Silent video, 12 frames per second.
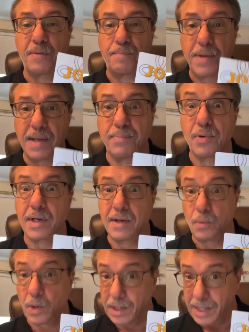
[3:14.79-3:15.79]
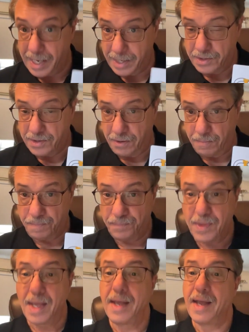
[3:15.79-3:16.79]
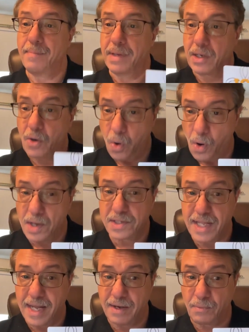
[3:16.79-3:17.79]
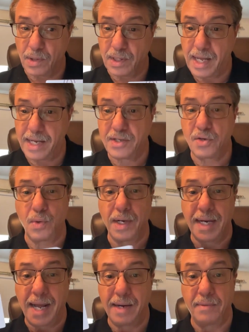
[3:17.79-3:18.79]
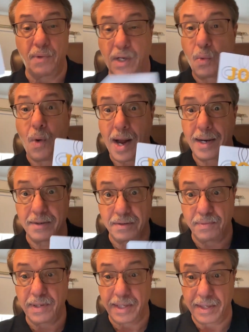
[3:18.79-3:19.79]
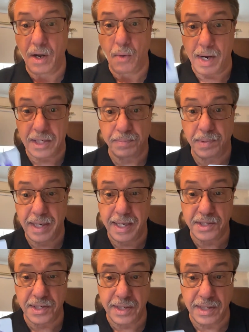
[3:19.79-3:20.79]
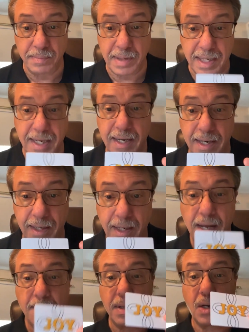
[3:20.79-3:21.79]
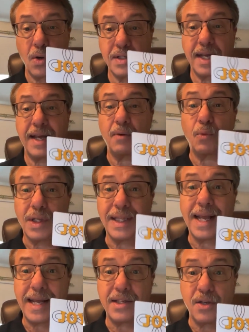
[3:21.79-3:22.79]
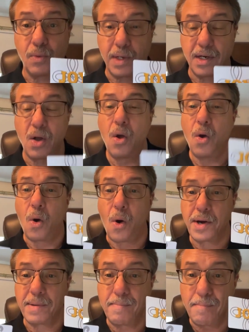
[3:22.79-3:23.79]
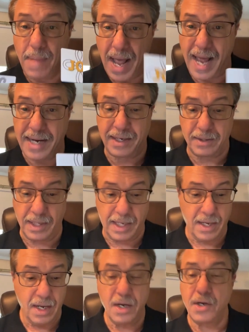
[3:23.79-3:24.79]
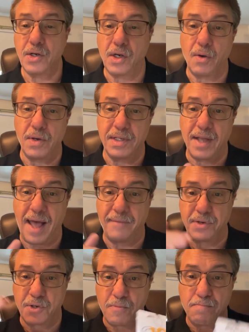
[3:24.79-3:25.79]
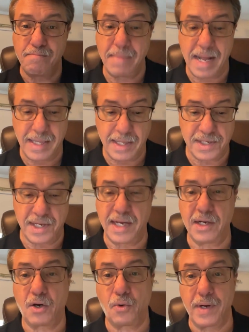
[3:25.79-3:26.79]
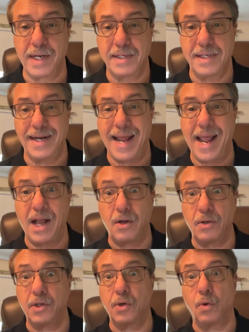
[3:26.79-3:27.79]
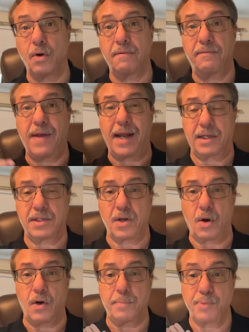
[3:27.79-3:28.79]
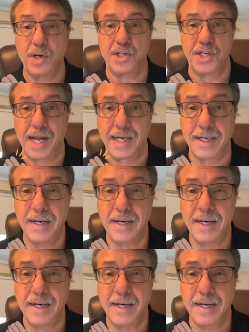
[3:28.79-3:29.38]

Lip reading: that people can relate to. And because they can relate to it and requires really no explanation in the beginning, because they can relate to it, automatically you're going to have a tremendous increase in how your effects are appreciated